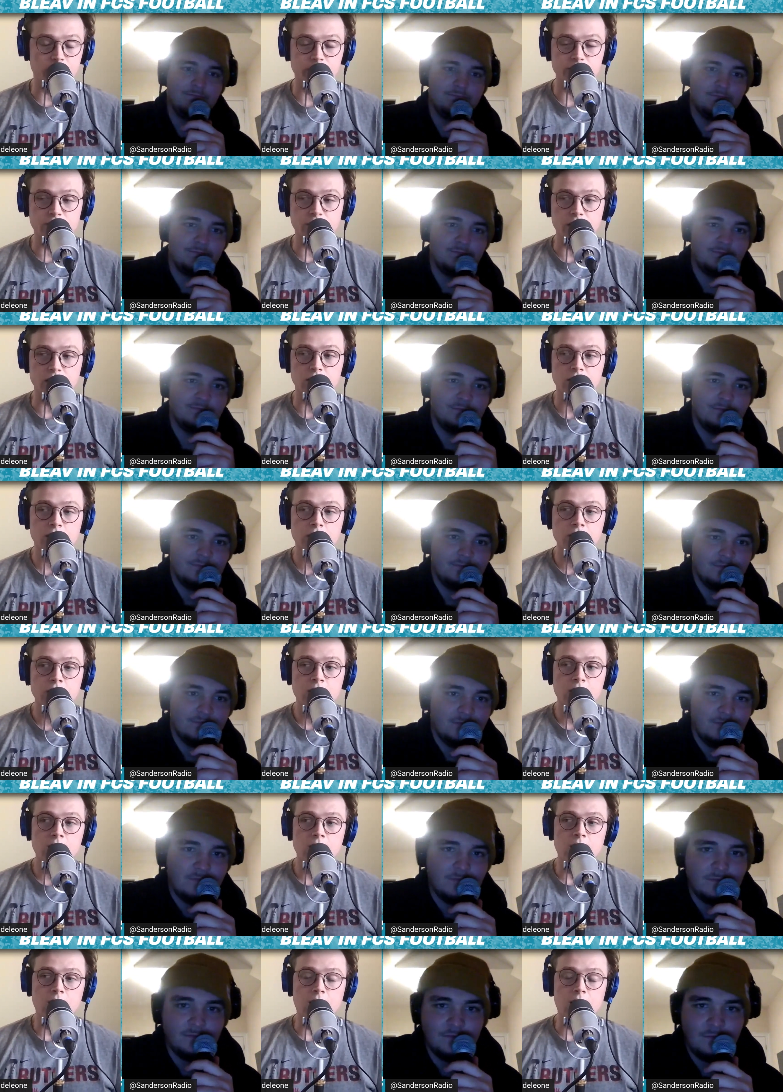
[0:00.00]
Speaker 1: always know.
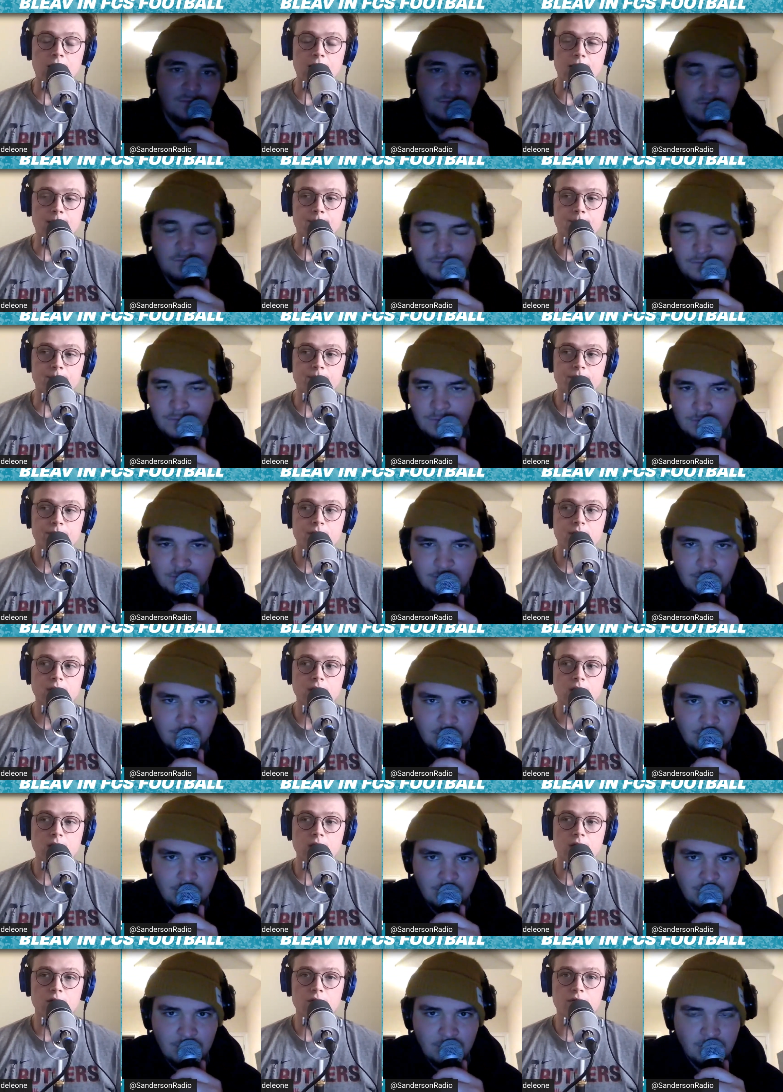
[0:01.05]
Um,
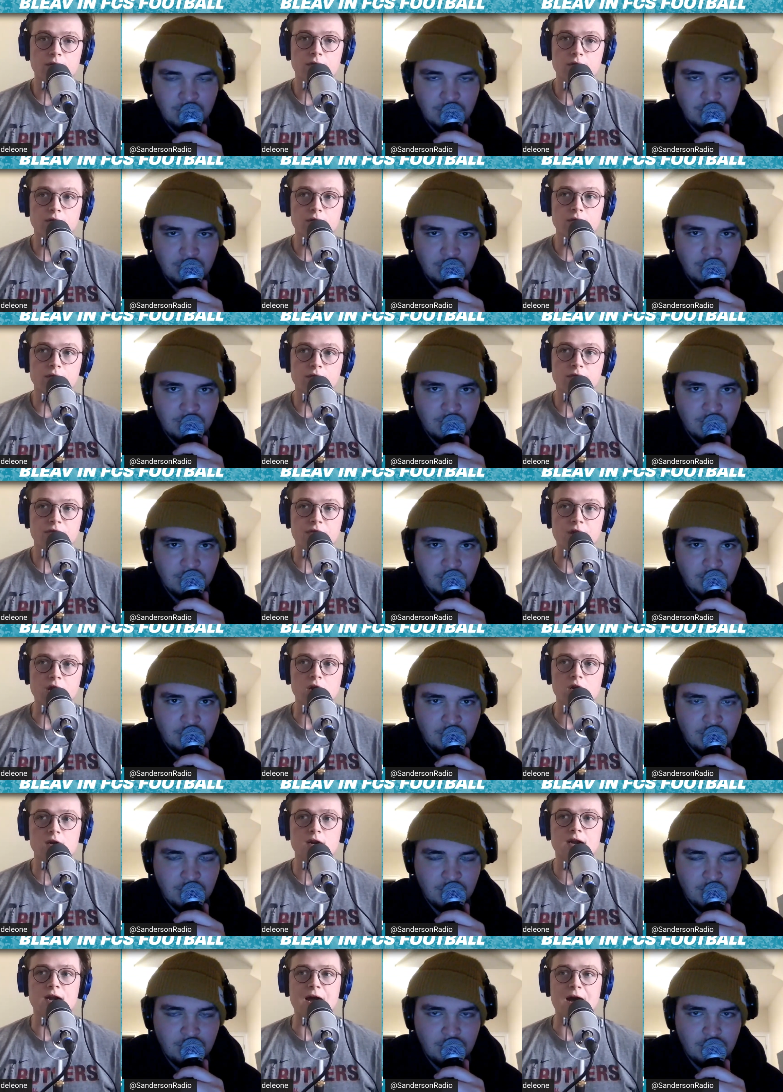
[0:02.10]

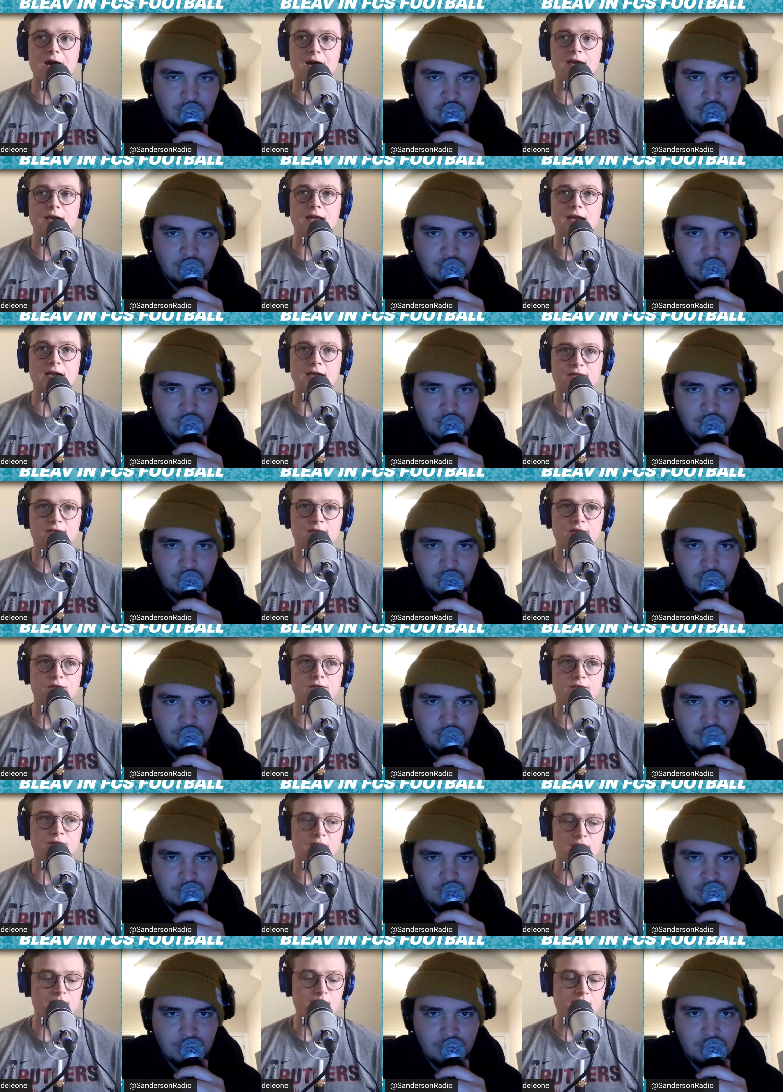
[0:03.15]
they're not, and I still
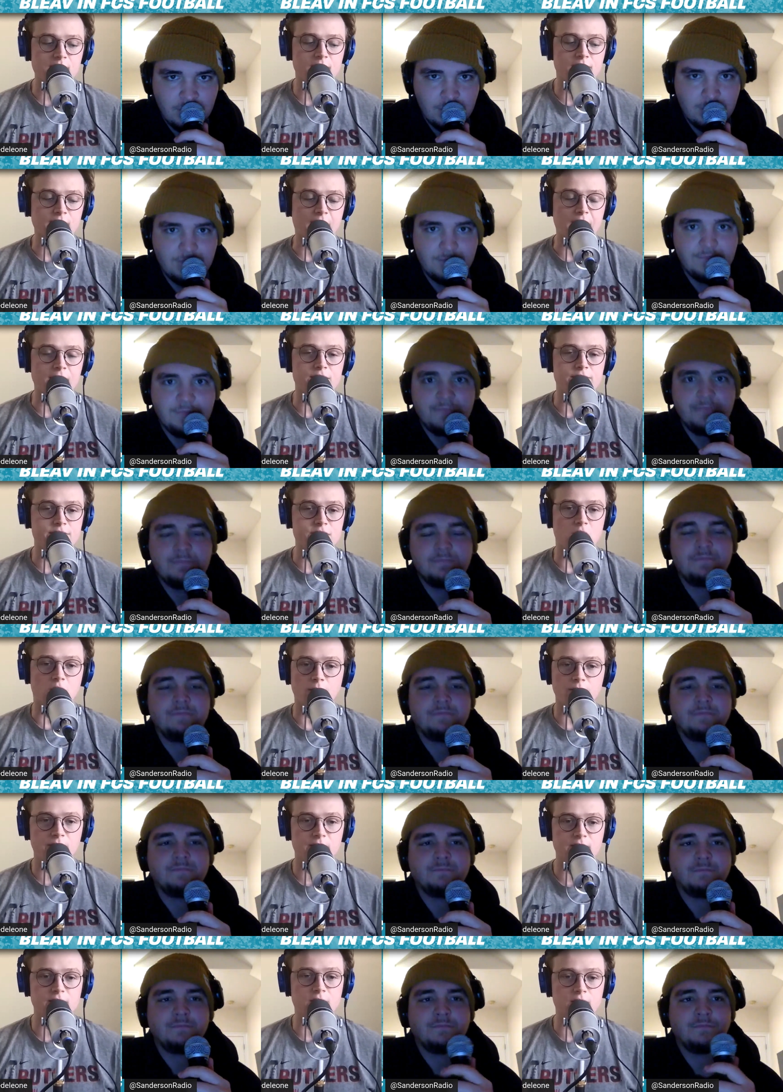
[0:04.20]
stand by this. I
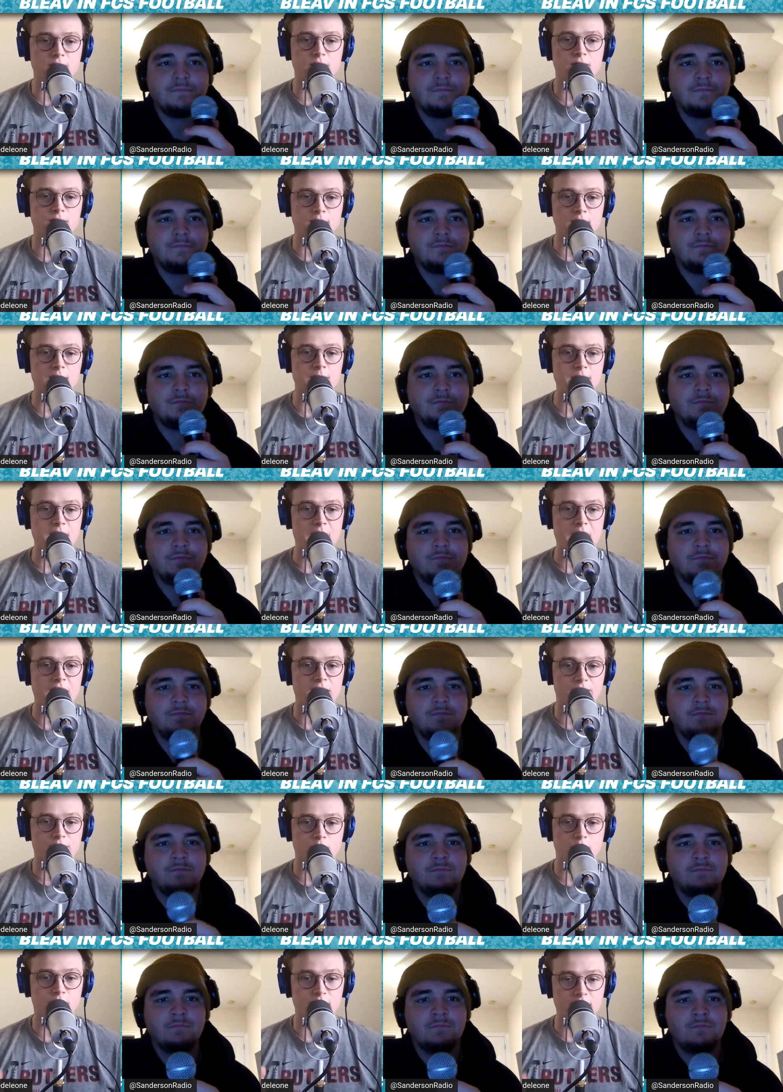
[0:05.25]
don't think this is going to be a
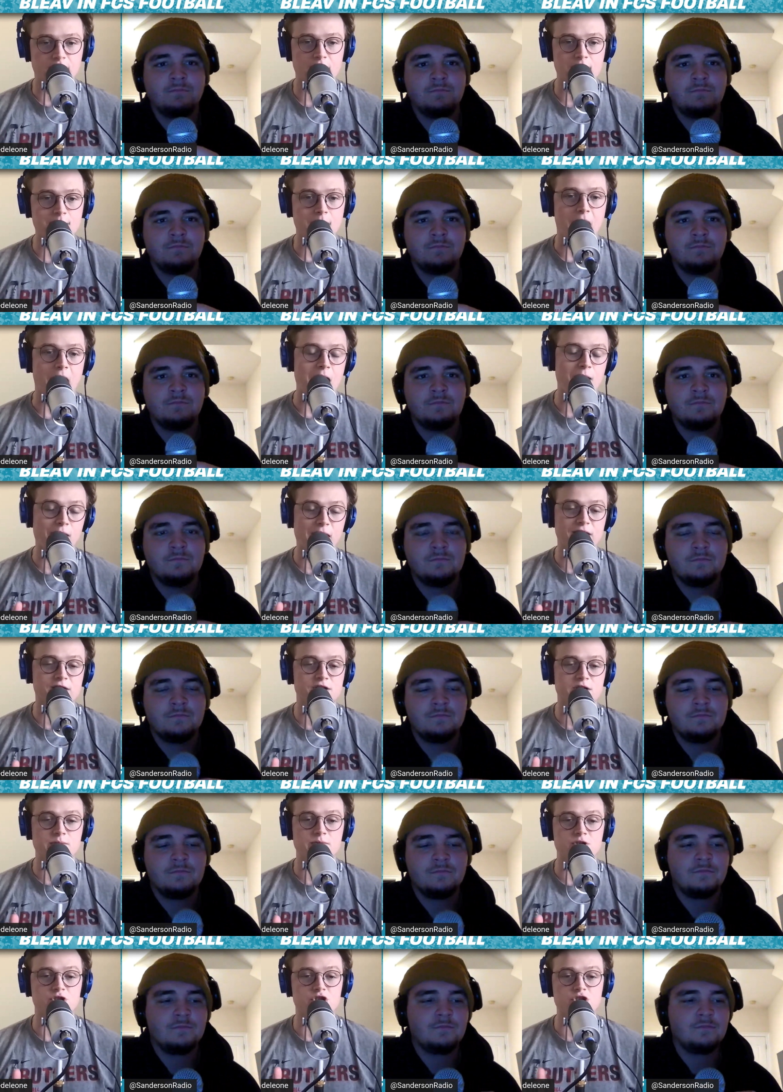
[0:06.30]
high scoring game. I would
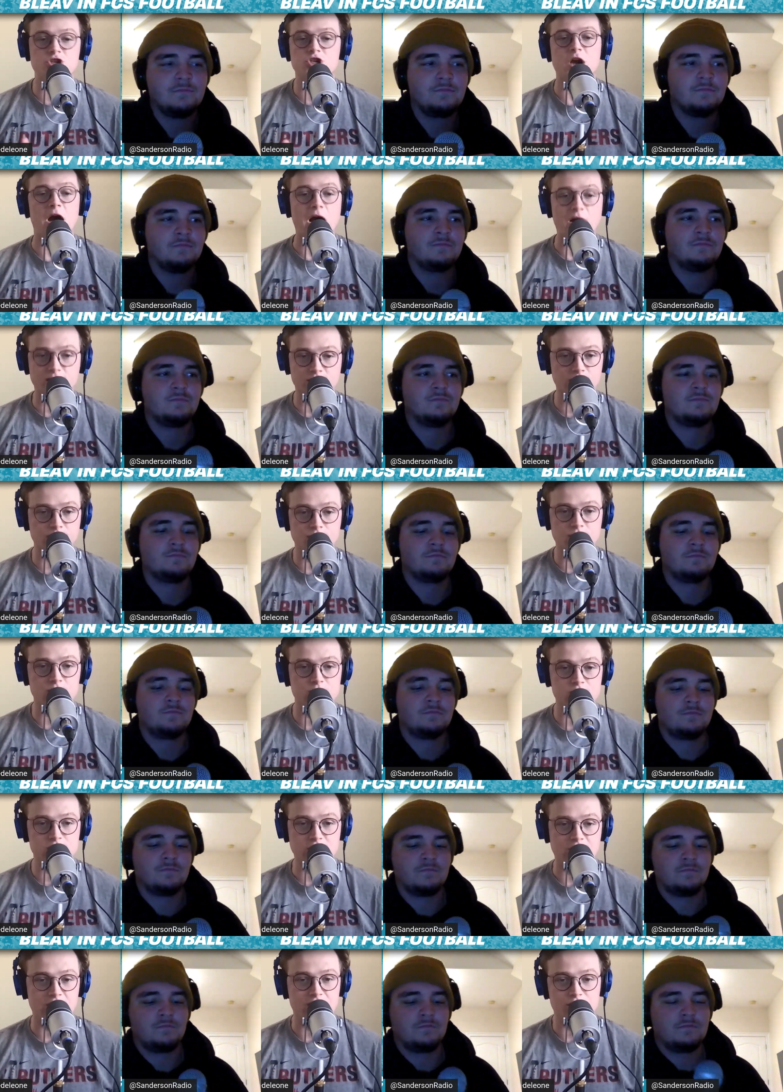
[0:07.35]
actually be shocked if
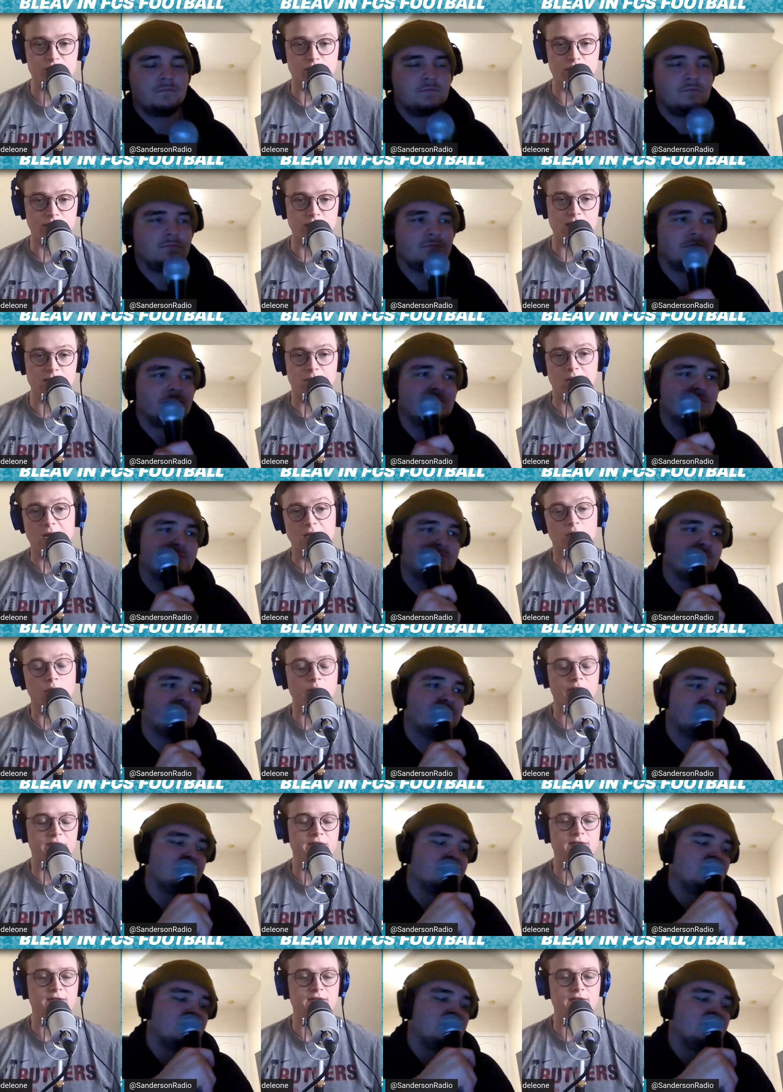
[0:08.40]
this is a high scoring game, and I don't